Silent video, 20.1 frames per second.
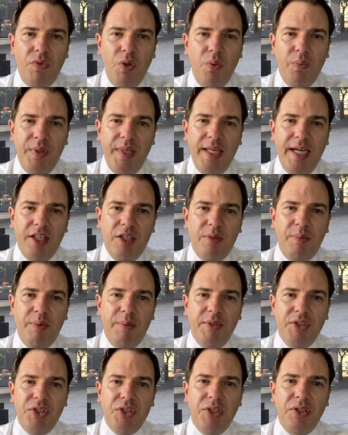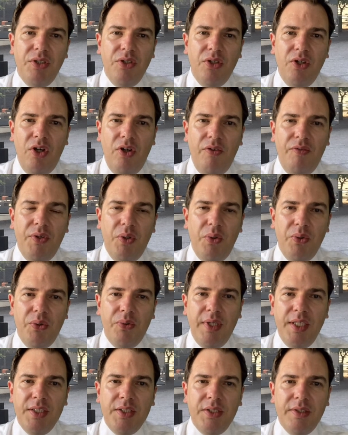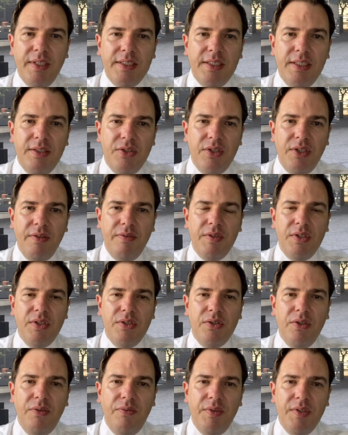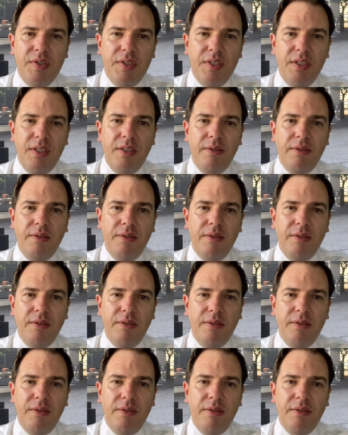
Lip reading: without the permission of an authorised corrective services officer.